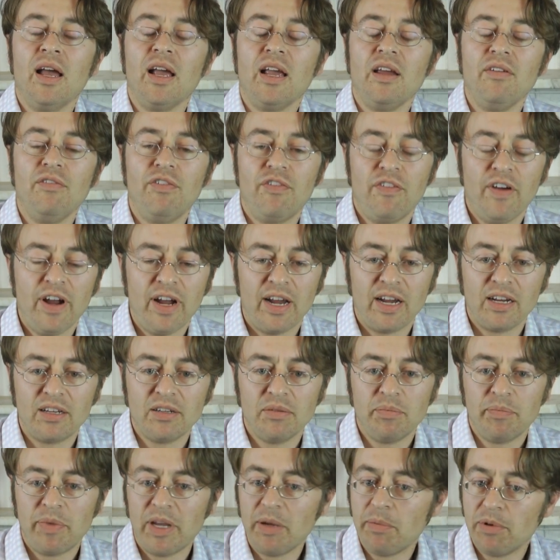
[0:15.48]
In
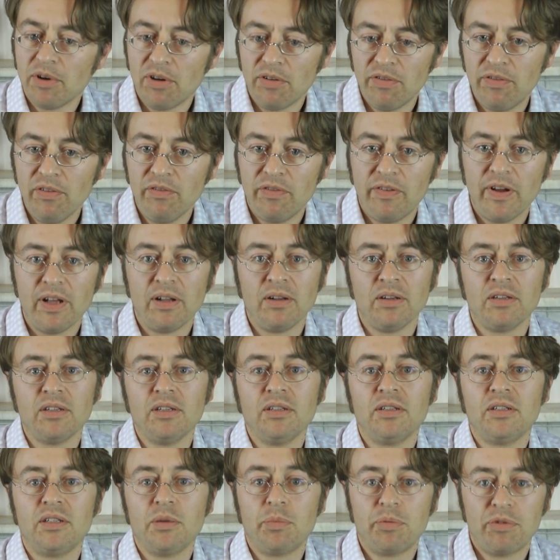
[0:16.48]
fact, people often
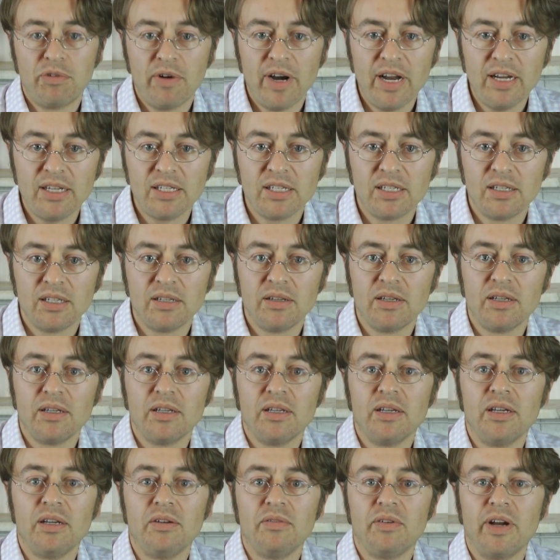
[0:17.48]
felt depressed
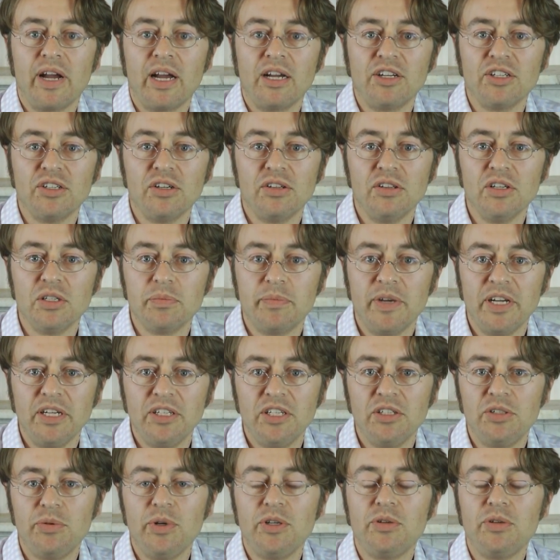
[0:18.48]
in reaction to the speeches,